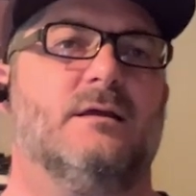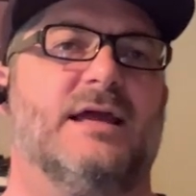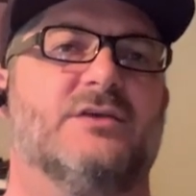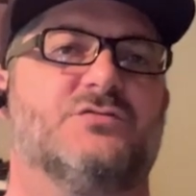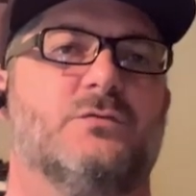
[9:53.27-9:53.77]

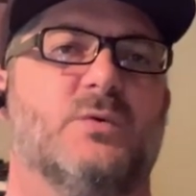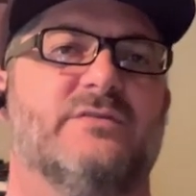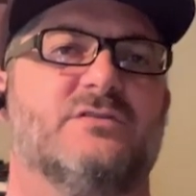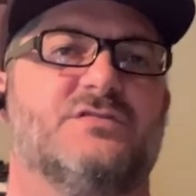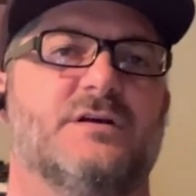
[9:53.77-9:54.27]
As for the wave
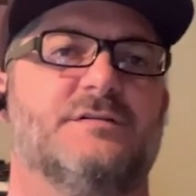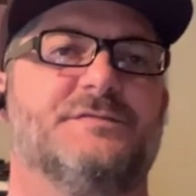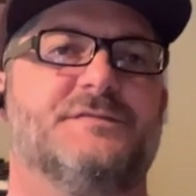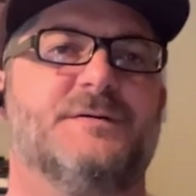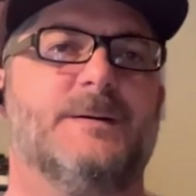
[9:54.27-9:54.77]

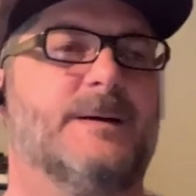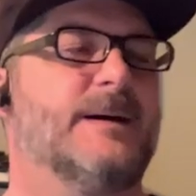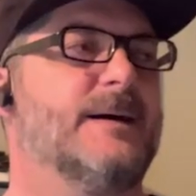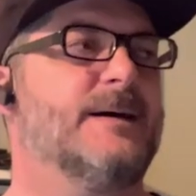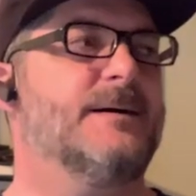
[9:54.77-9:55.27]
itself,
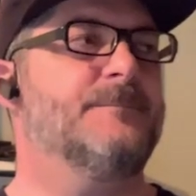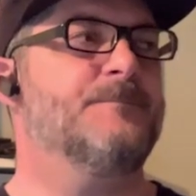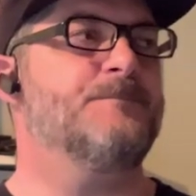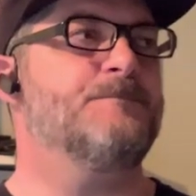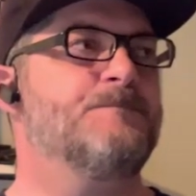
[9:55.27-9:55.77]

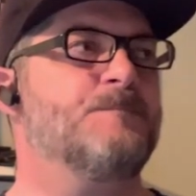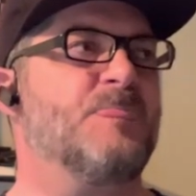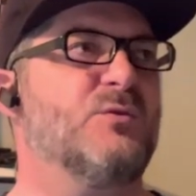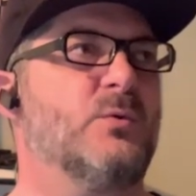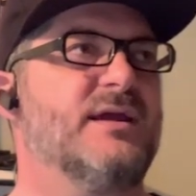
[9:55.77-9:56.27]

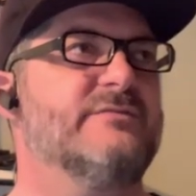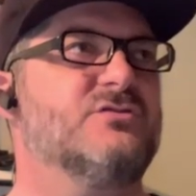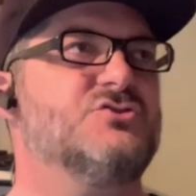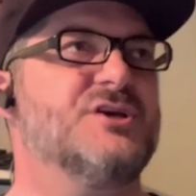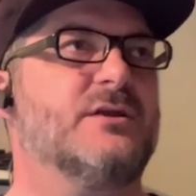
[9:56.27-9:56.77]
the wave
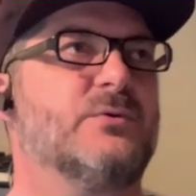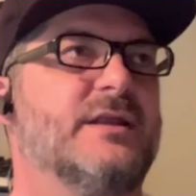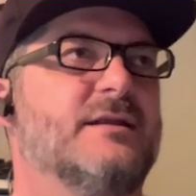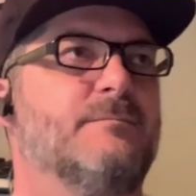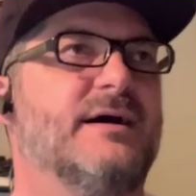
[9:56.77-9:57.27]
is
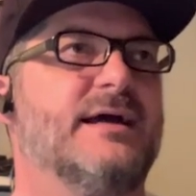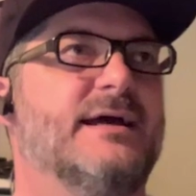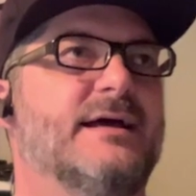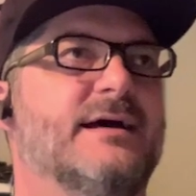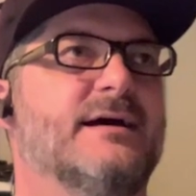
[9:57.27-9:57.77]
generated by
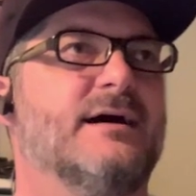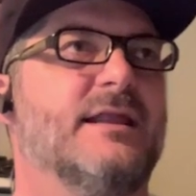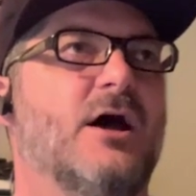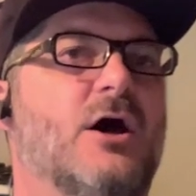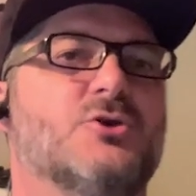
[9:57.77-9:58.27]
an
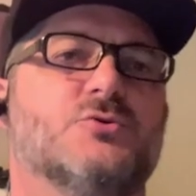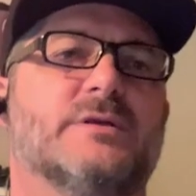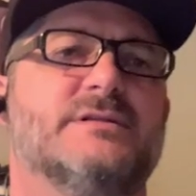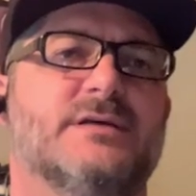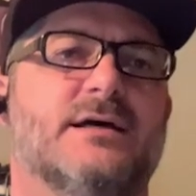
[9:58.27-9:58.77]

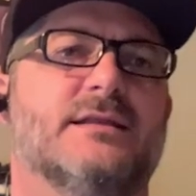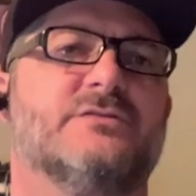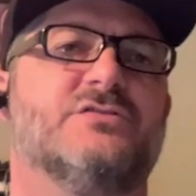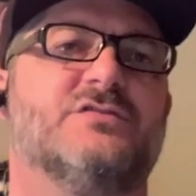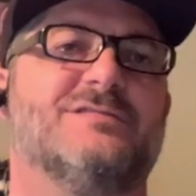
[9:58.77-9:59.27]

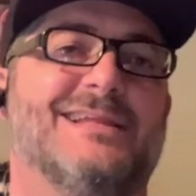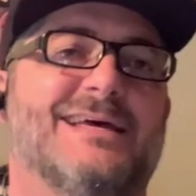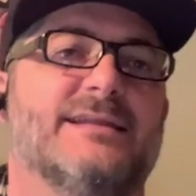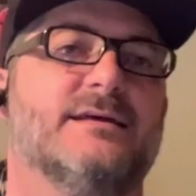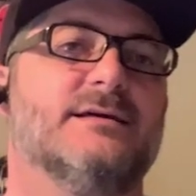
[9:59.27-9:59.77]
100-ton
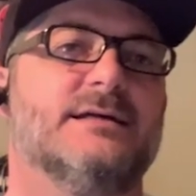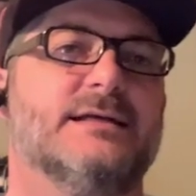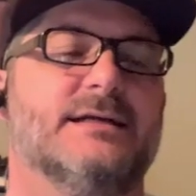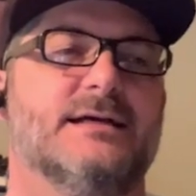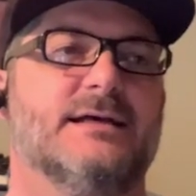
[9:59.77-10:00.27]
sled
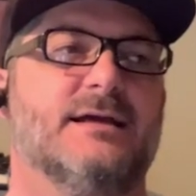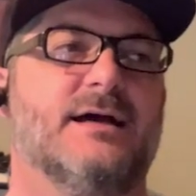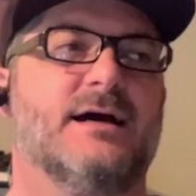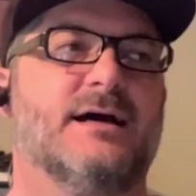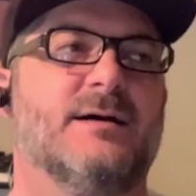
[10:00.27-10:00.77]

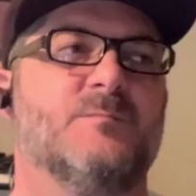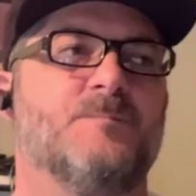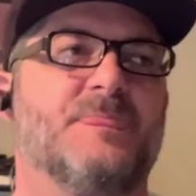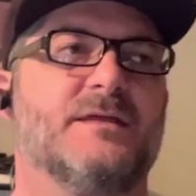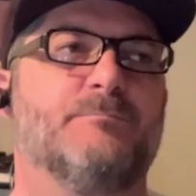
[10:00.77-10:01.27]

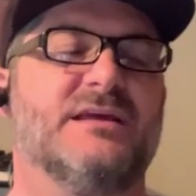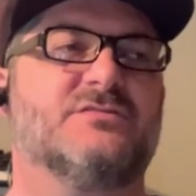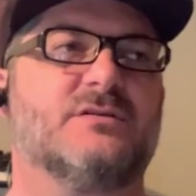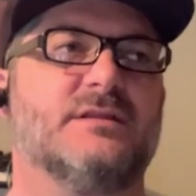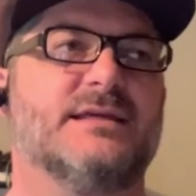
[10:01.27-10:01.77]
that
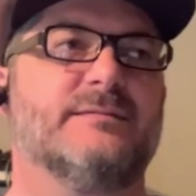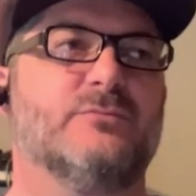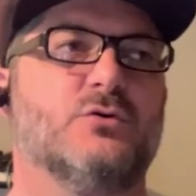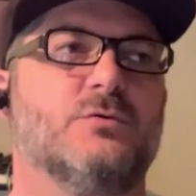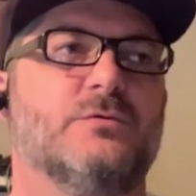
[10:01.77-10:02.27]
basically
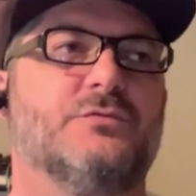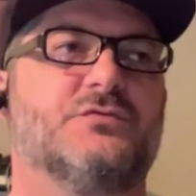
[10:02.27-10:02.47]
moves